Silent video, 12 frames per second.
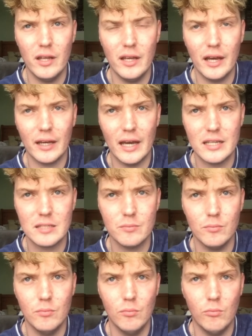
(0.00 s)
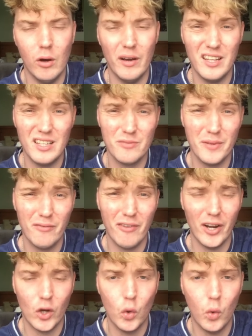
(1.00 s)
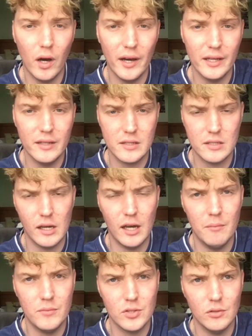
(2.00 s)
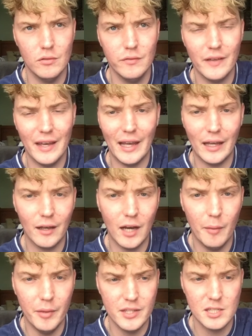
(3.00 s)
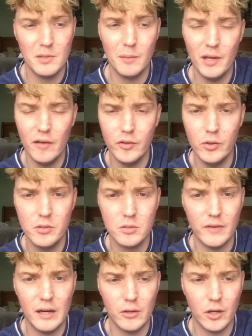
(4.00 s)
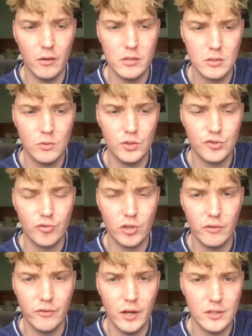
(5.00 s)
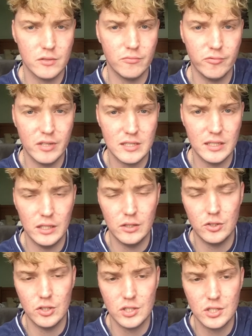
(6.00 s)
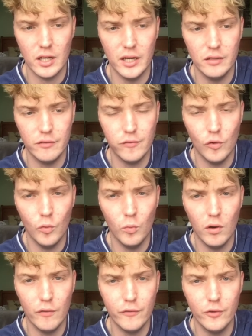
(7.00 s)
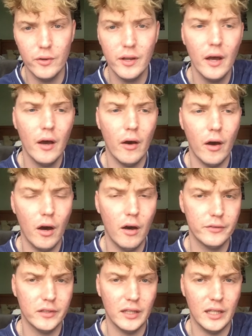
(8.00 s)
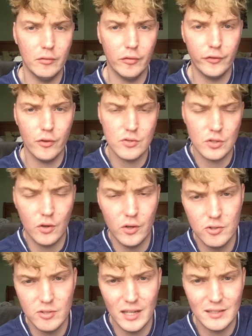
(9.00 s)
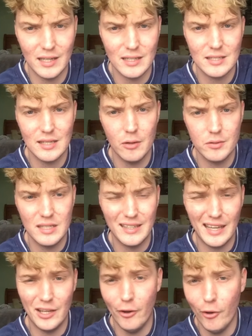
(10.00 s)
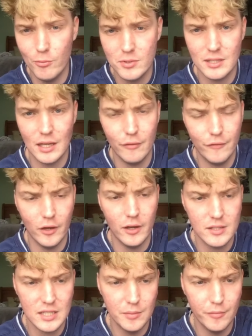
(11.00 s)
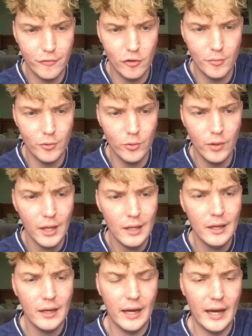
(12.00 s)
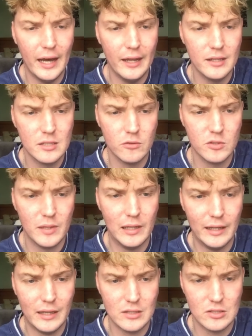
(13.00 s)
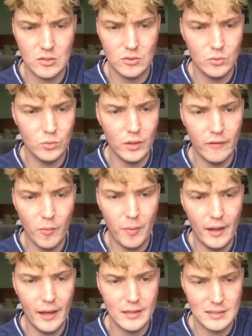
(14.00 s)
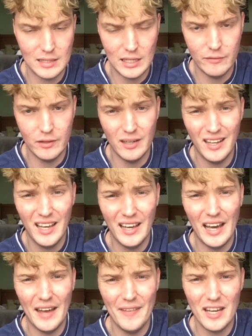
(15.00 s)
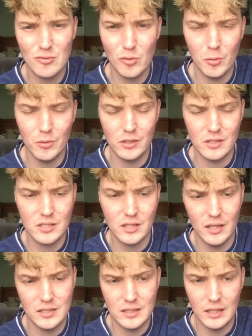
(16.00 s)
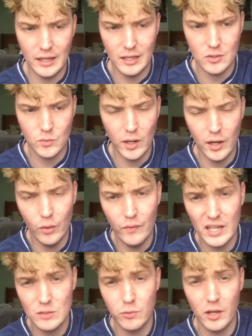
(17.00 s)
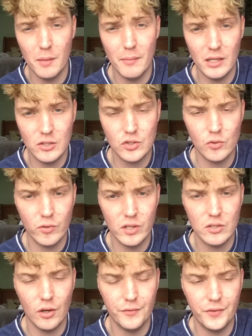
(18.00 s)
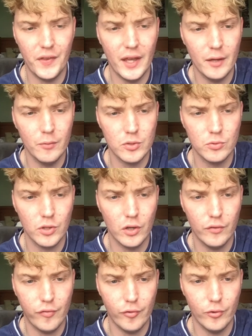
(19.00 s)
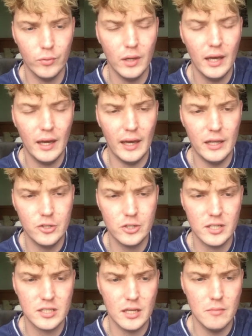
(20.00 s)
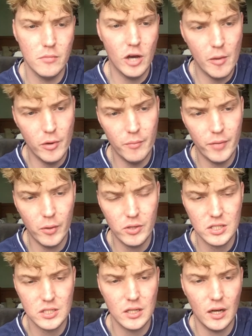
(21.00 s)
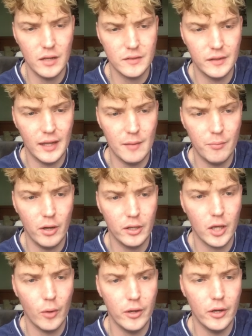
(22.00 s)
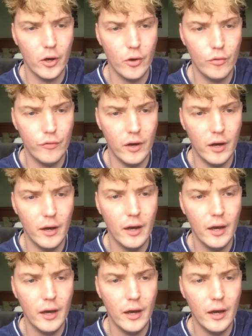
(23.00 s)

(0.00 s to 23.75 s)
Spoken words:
I guess, well, it's been very quiet in terms of incomings. There's been a bit of news with outgoings. Of course, Rokovata recently just signed for Watford after he refused a contract at Celtic in hopes to get first-team football. And there's also been links to other players leaving. And that's what we want to discuss today as well. That's one of the main stories of today, which we'll go through in just a moment. But I want to start today by going over